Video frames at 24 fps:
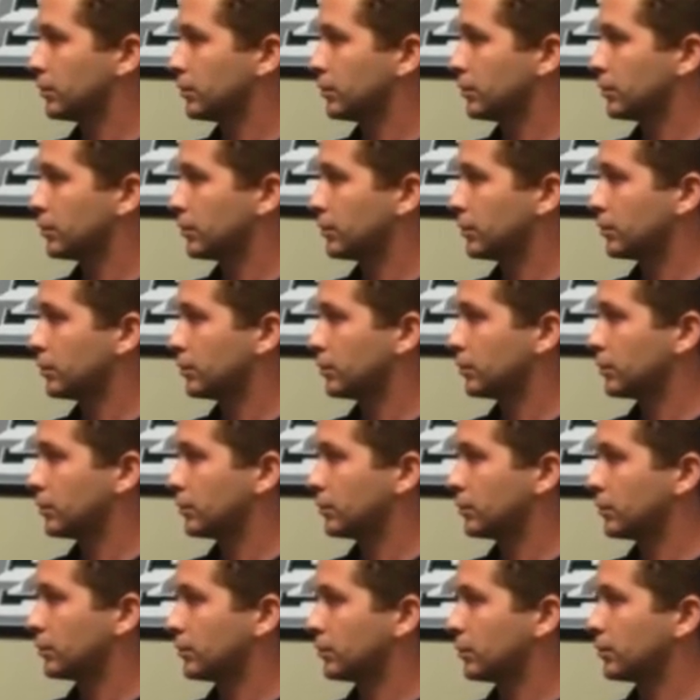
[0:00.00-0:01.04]

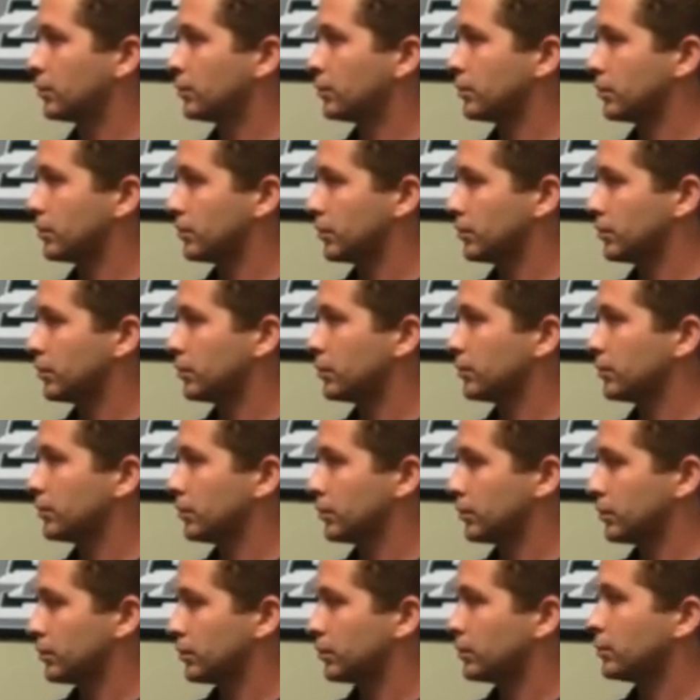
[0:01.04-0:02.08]

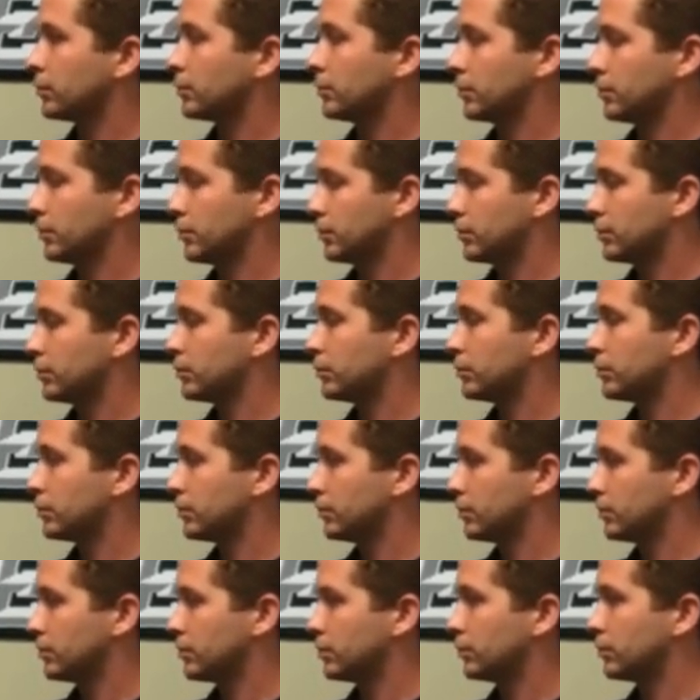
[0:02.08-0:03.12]

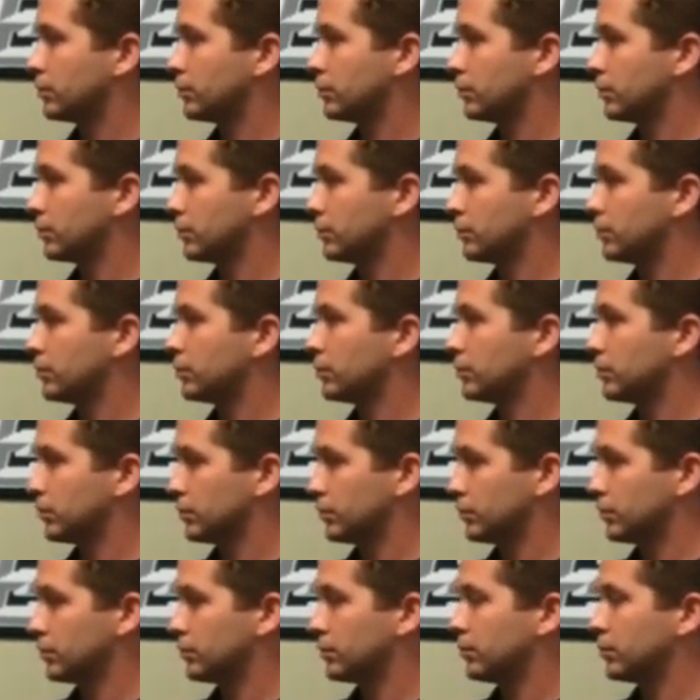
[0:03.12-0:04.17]

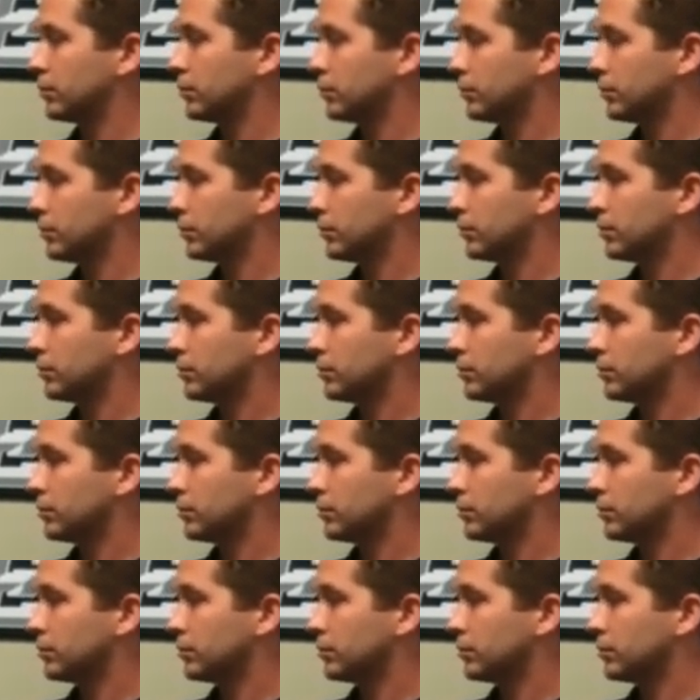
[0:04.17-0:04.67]
This person isn't speaking.